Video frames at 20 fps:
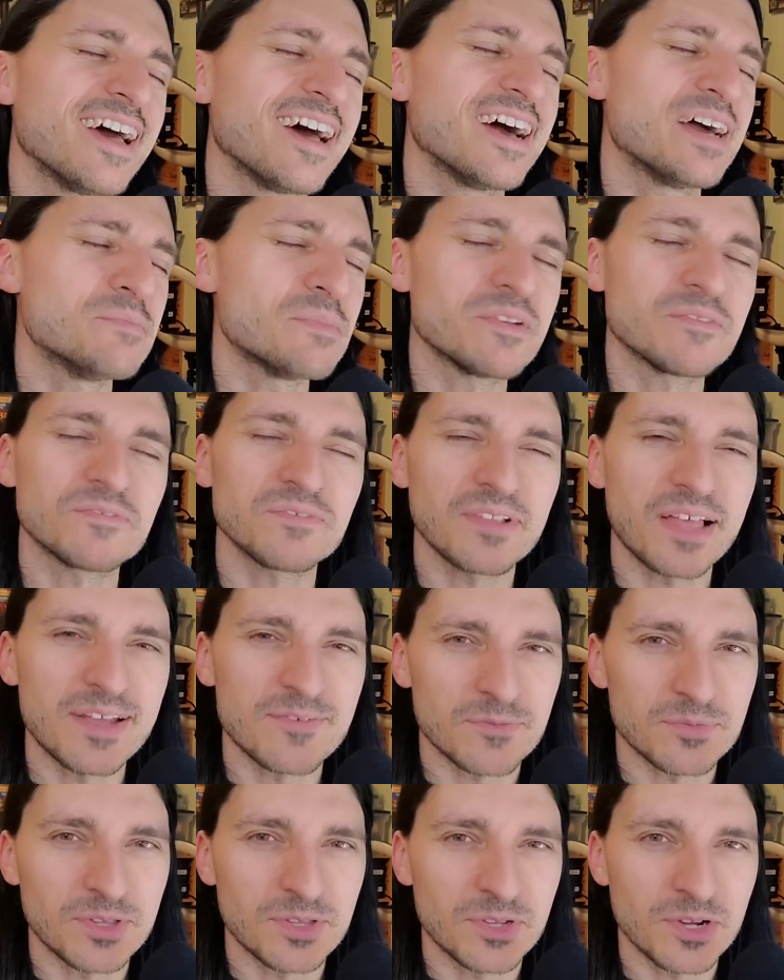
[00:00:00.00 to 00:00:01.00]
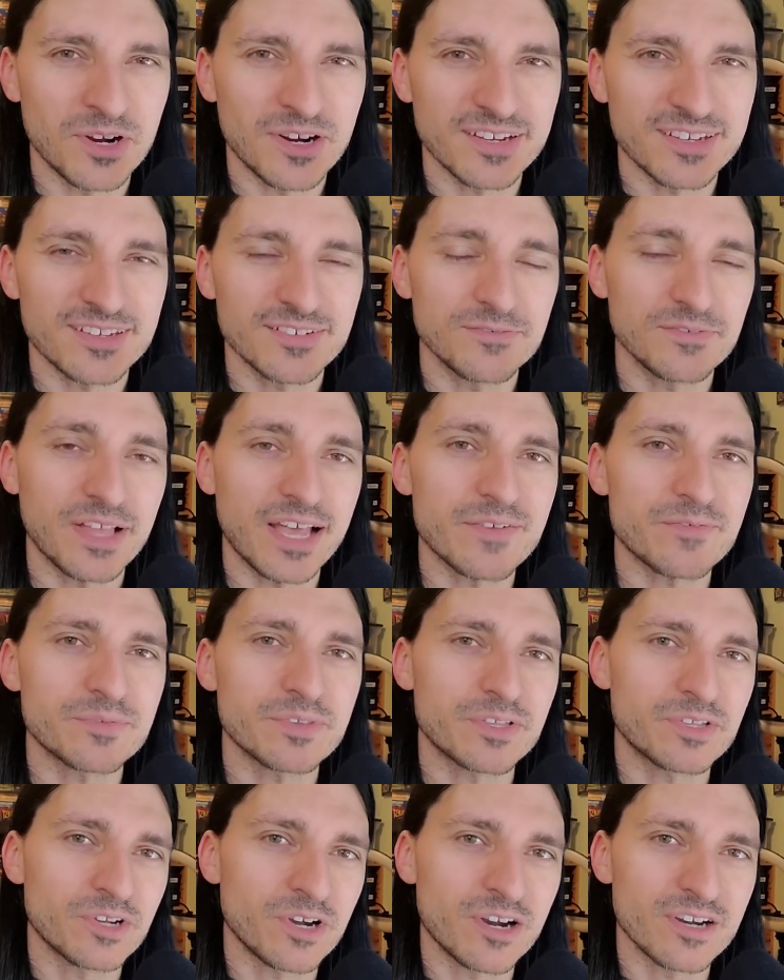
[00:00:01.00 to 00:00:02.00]
I meant Flight from the Dark. Flight from
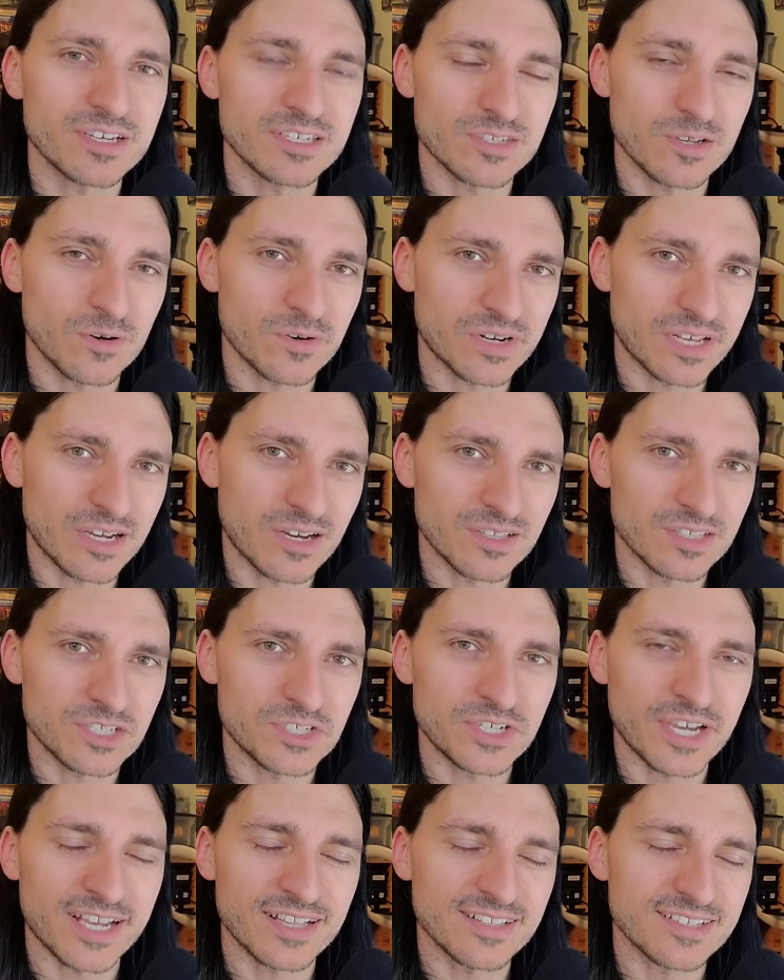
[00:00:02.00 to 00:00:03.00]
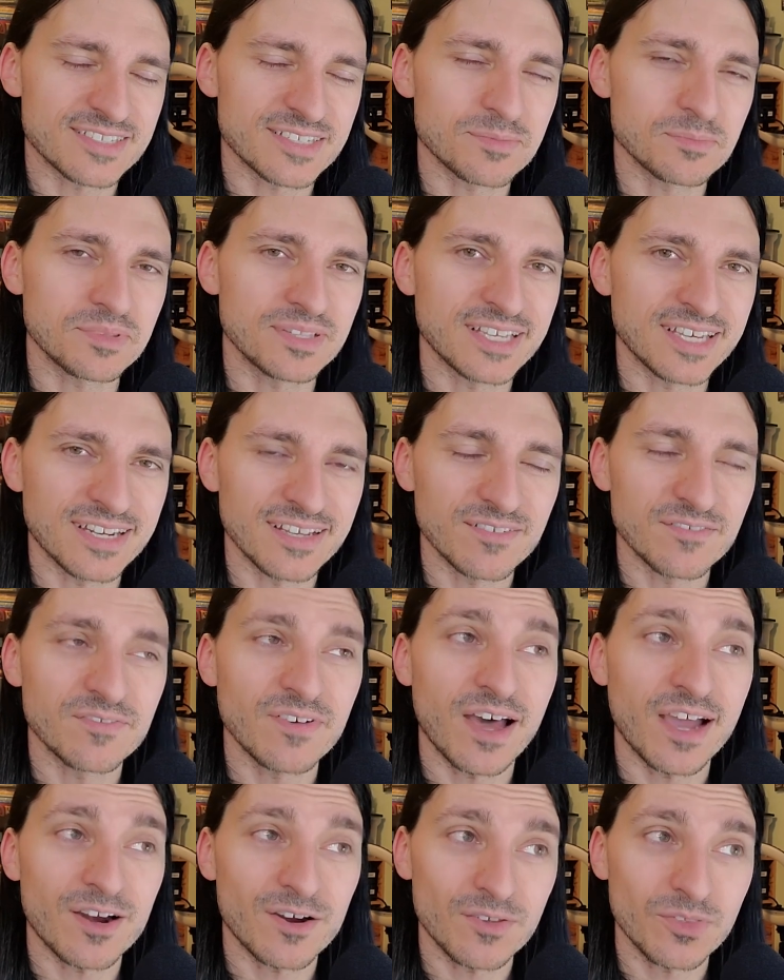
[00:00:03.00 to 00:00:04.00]
the Dark is already on the channel. It's completed.
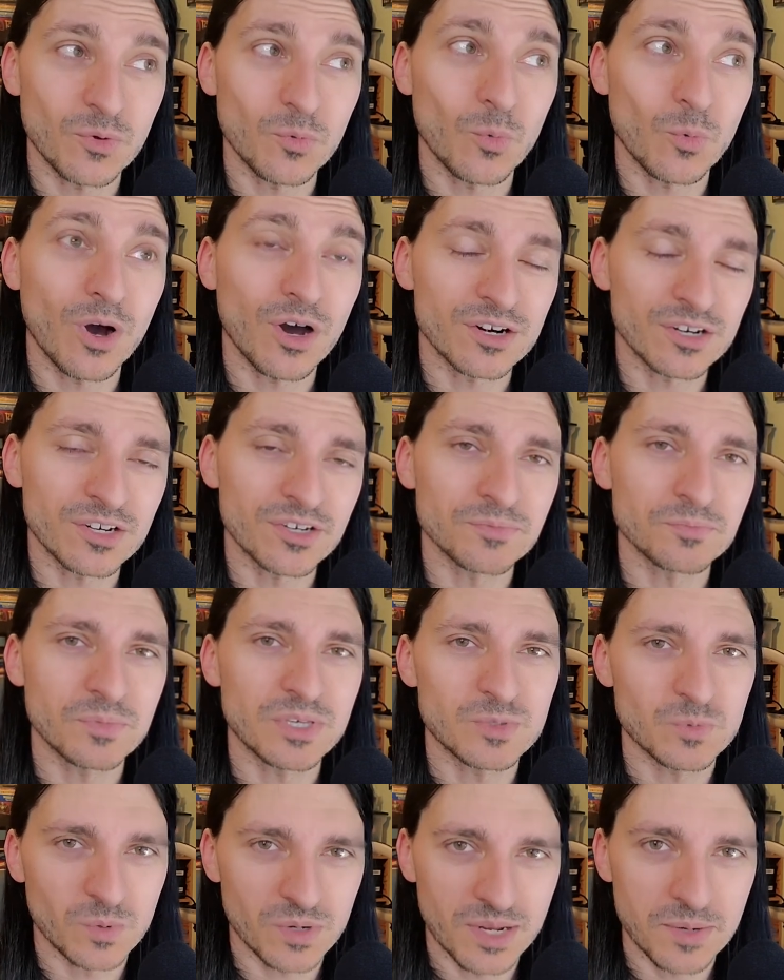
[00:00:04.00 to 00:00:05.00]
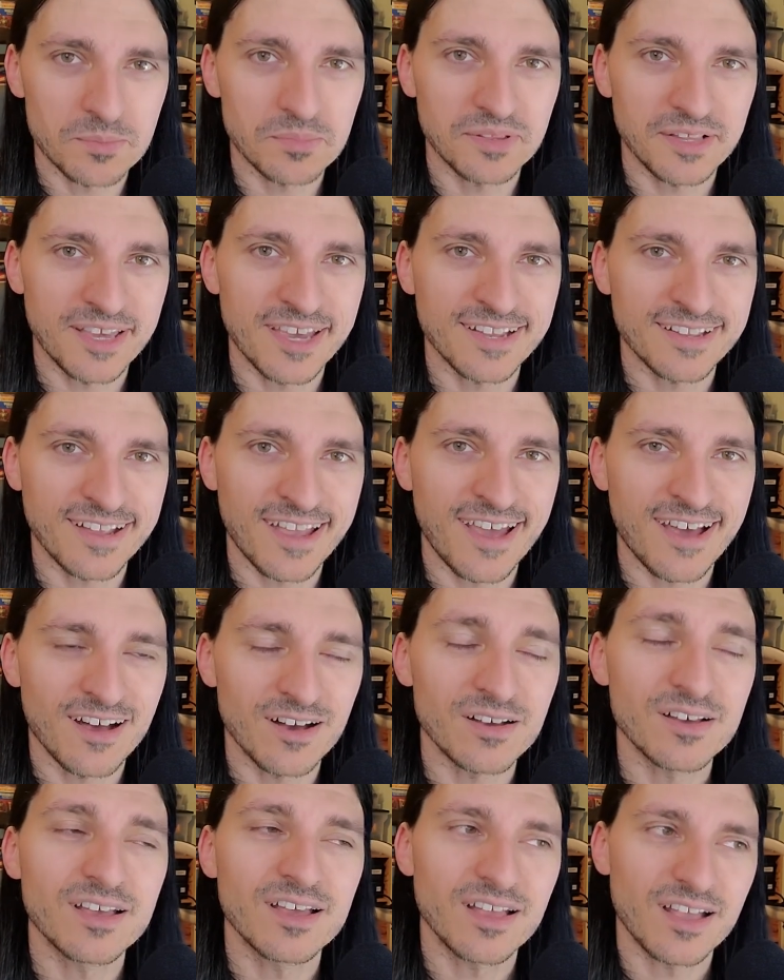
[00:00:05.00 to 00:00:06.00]
Fire on the Water is what I'm playing
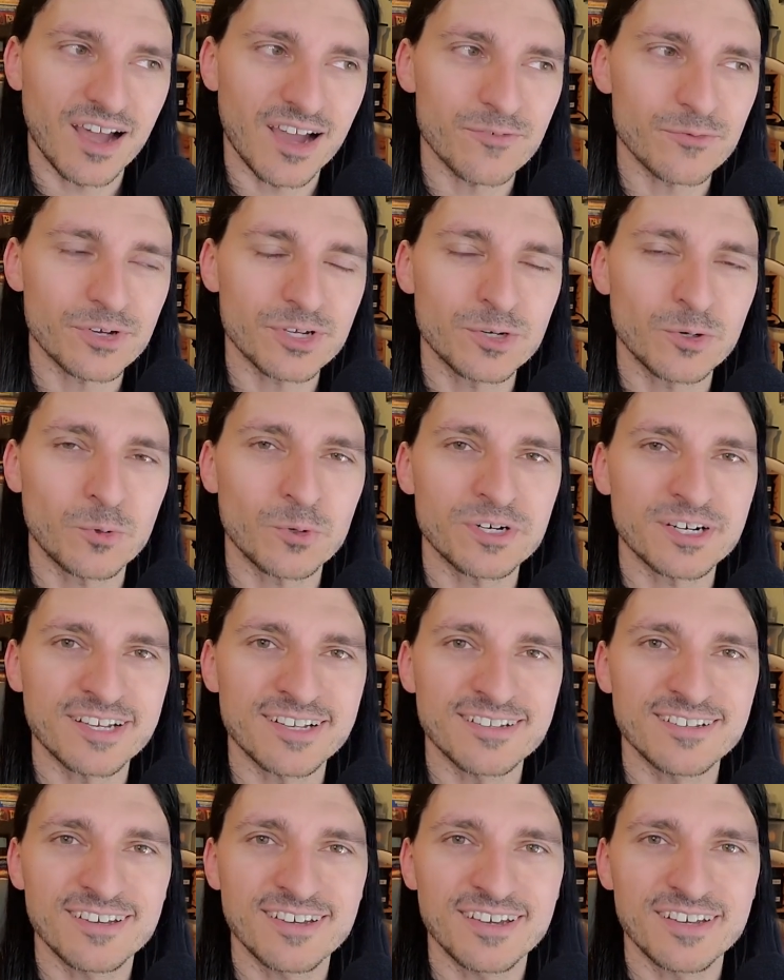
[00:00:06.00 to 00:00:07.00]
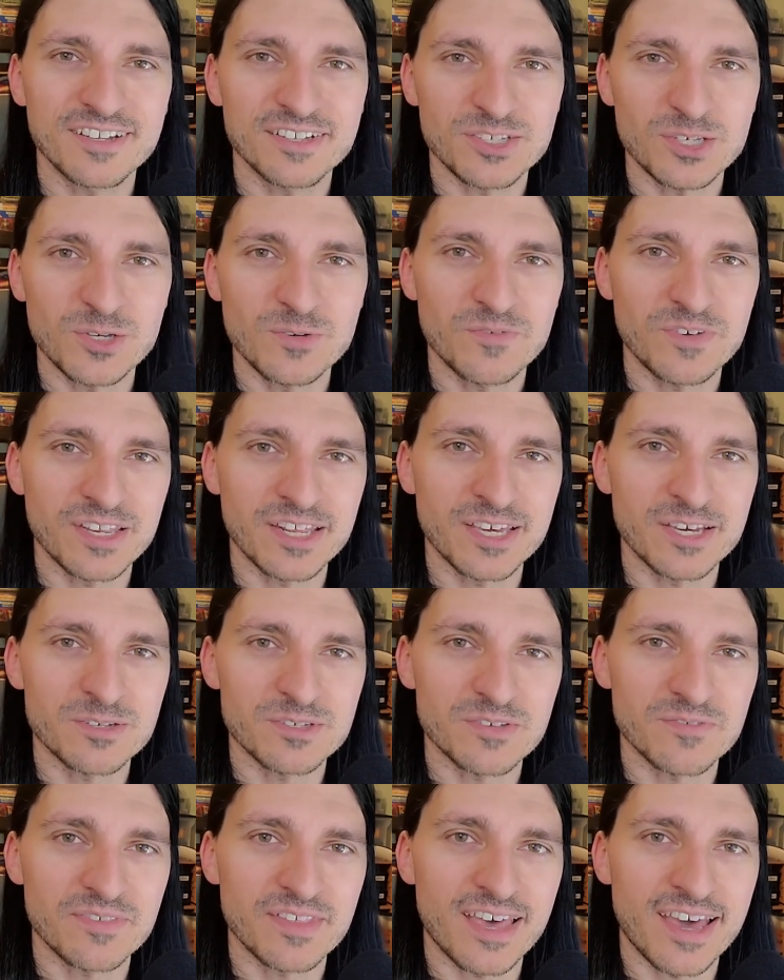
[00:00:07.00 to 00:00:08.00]
now. I've recorded 2
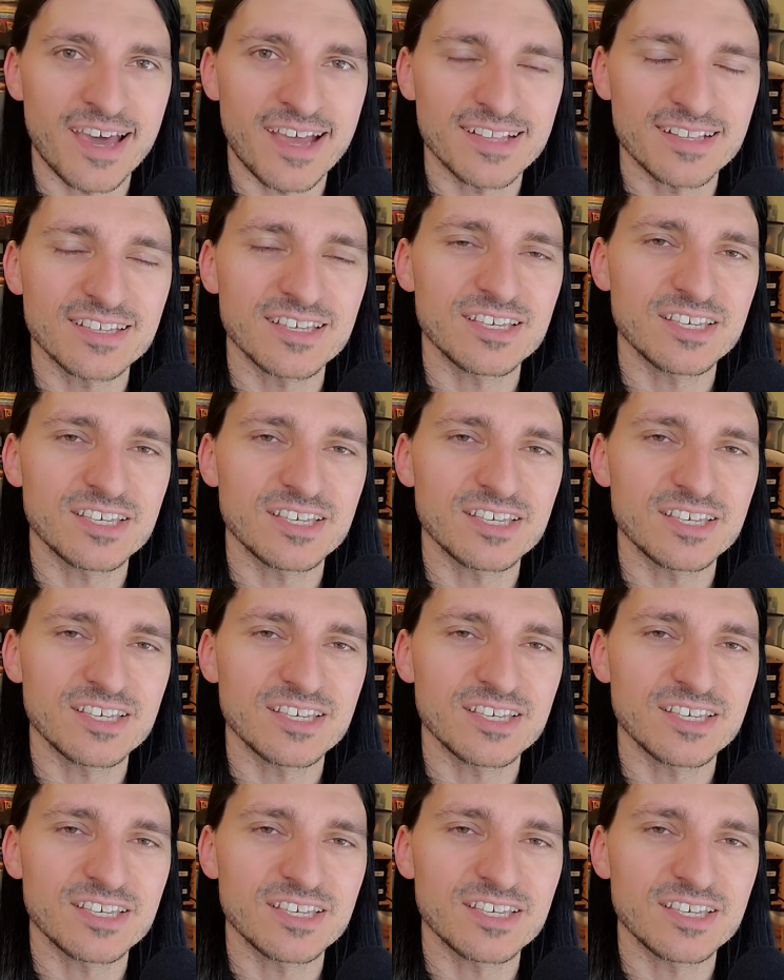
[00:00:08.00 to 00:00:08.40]
videos of that.